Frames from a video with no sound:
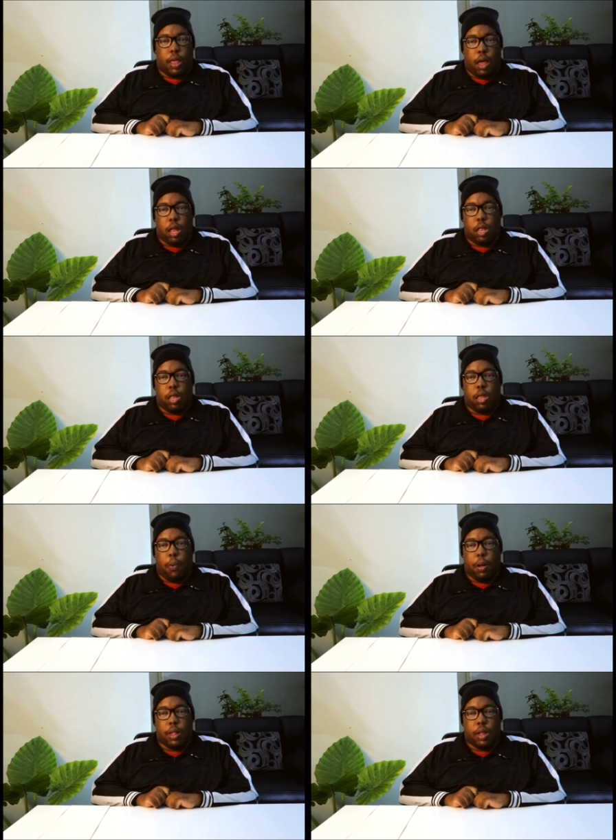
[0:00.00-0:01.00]
then,
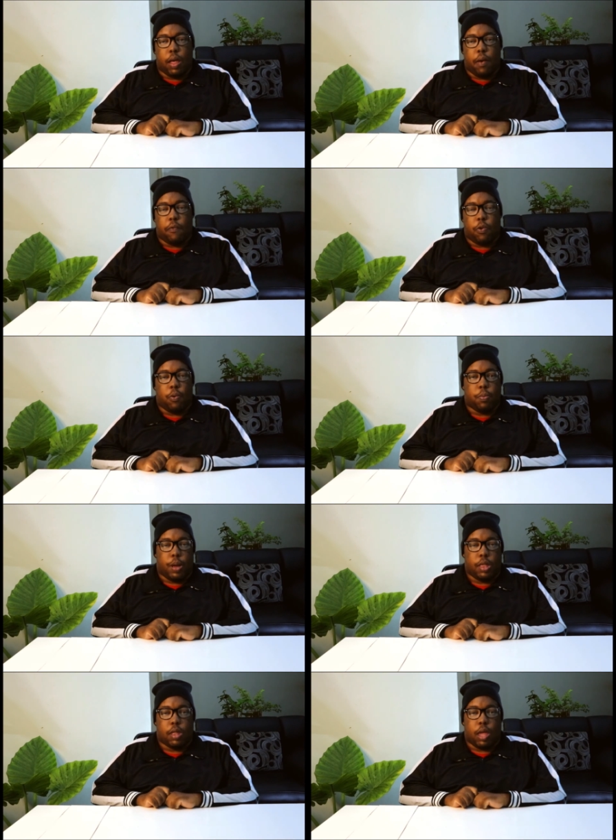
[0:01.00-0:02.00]
only a few
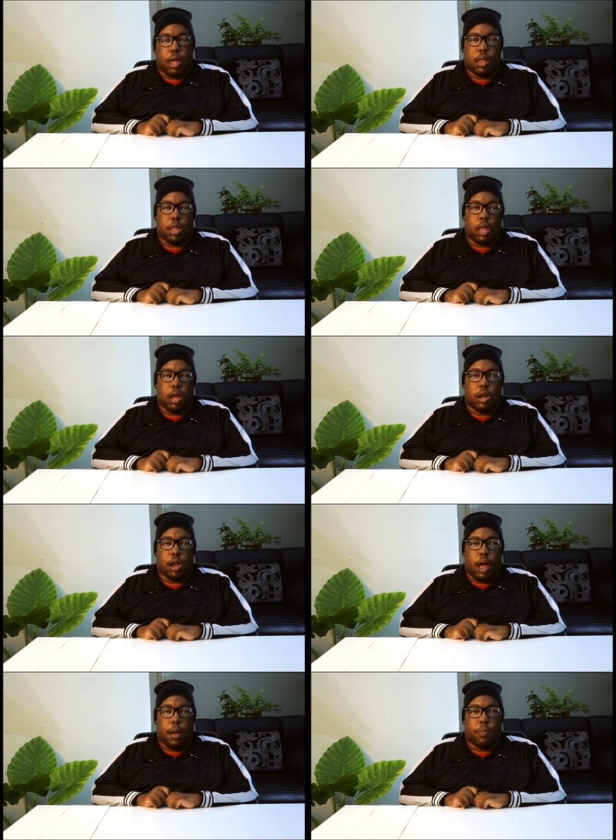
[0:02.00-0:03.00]
months in
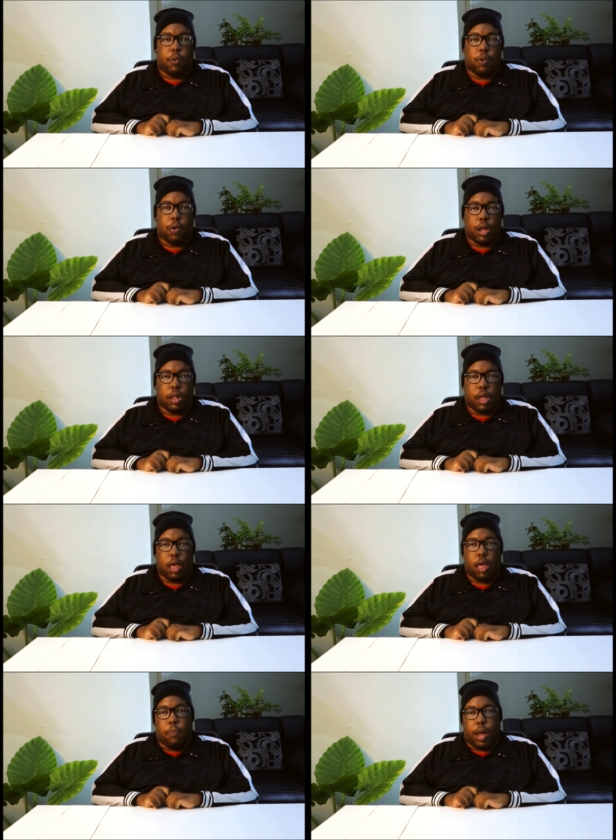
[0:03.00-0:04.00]
and I'm
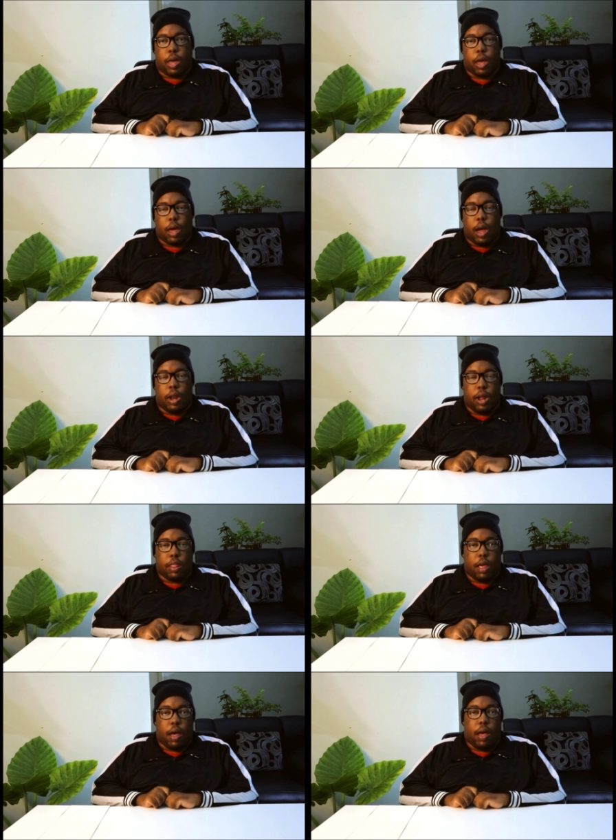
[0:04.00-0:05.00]
already making
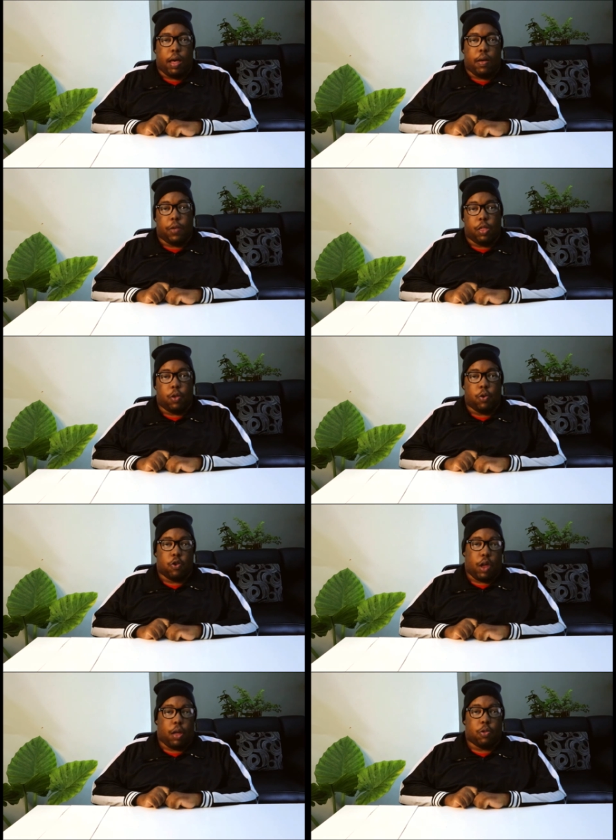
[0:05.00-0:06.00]
another video
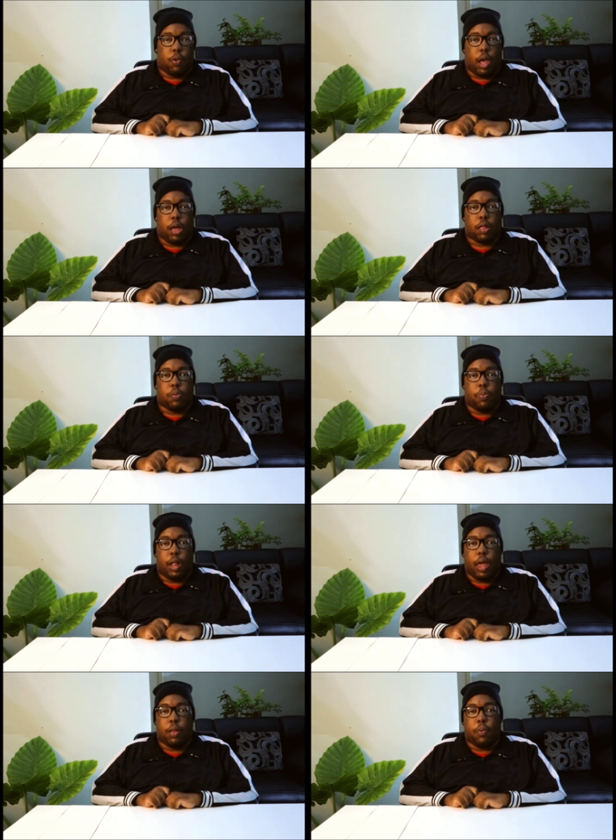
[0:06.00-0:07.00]
trying to
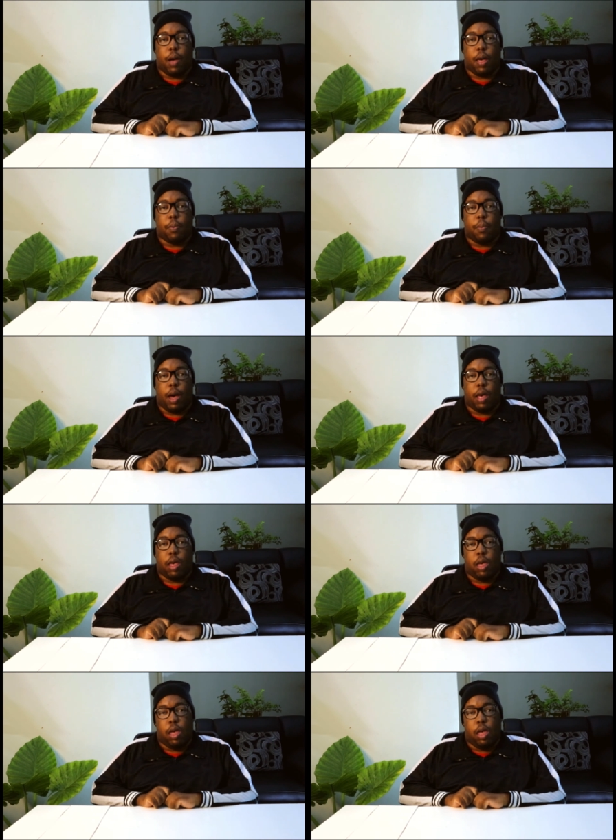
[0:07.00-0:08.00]
explain why
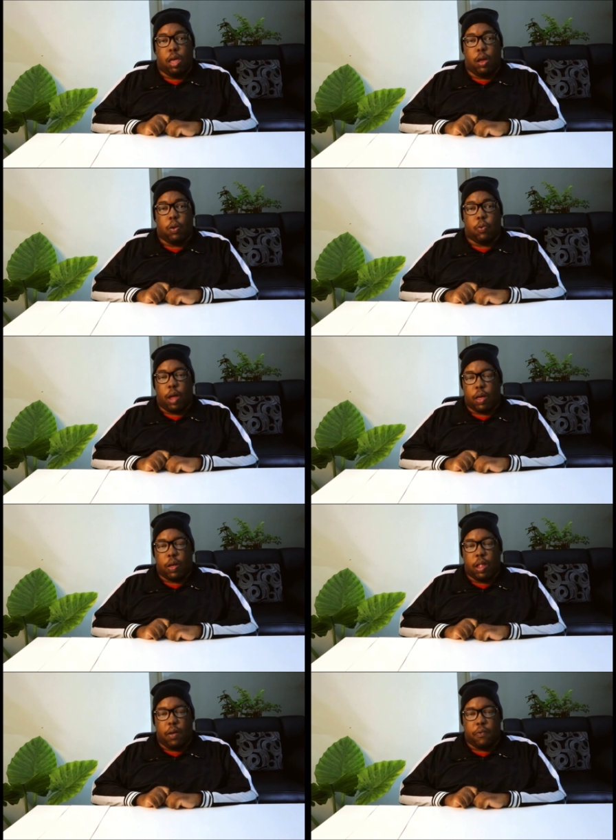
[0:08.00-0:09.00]
my
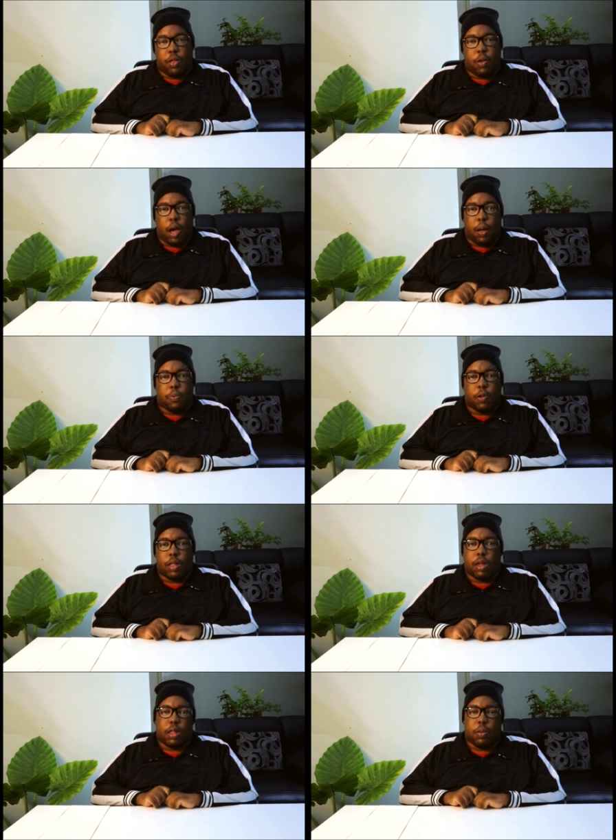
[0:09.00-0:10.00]
regular video
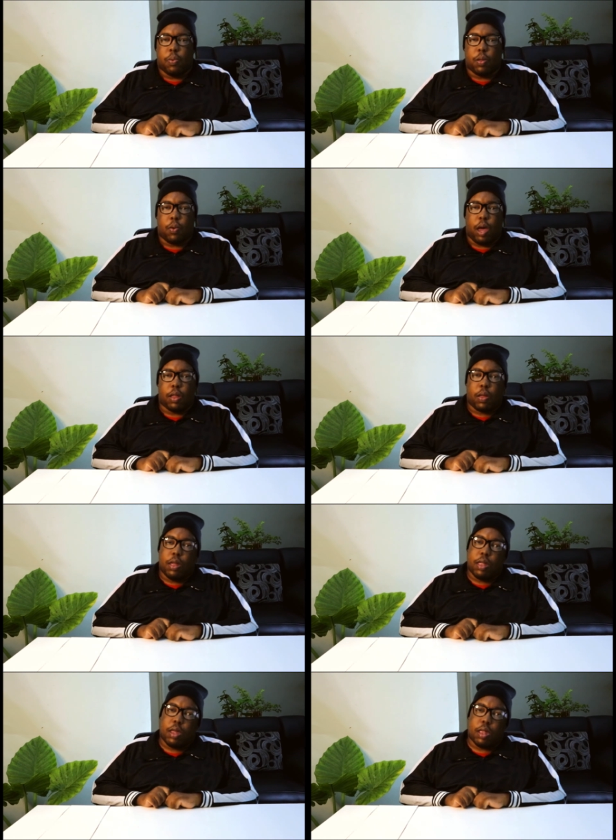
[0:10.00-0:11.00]
uploads hasn't been quite
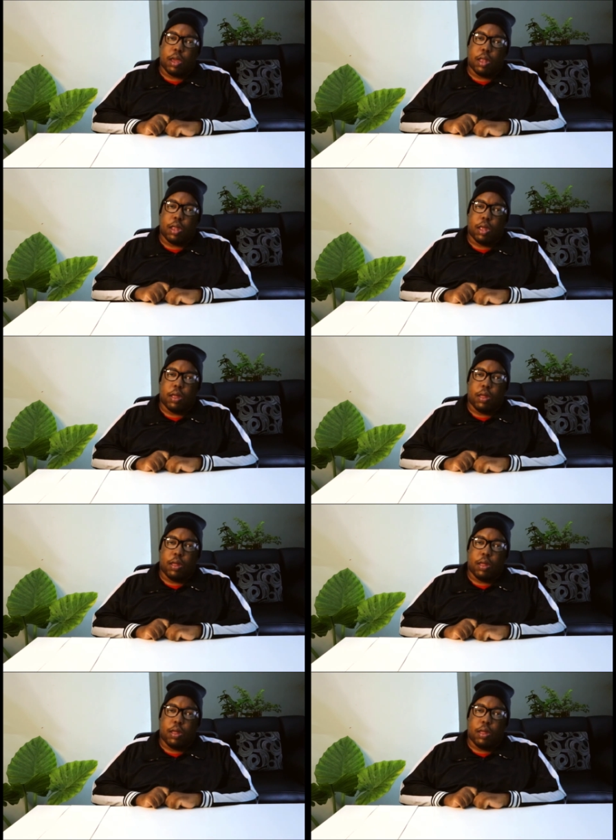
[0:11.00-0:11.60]
consistent.